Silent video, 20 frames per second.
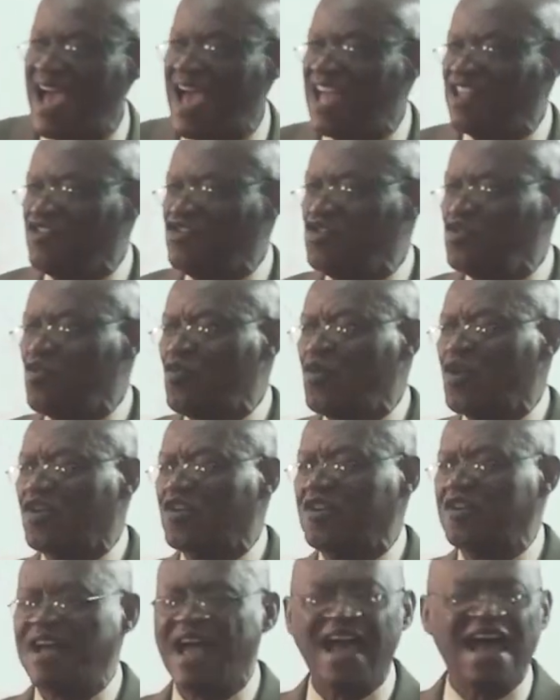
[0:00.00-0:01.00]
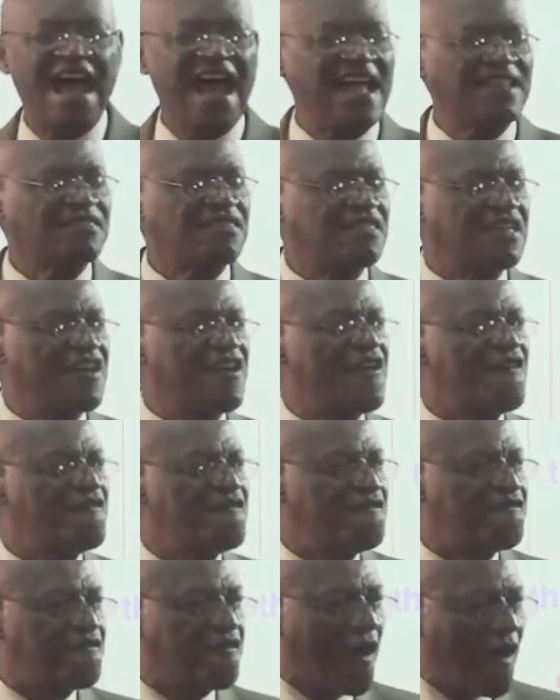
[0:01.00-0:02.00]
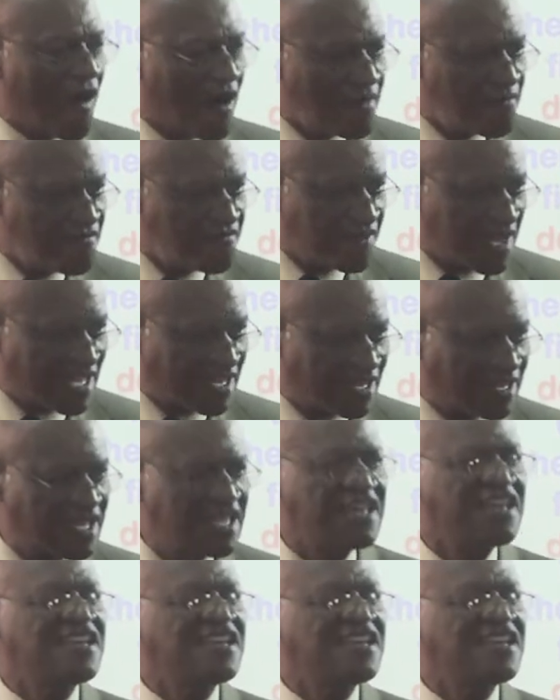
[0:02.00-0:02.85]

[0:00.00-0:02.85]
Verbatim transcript: And you were at the Farmville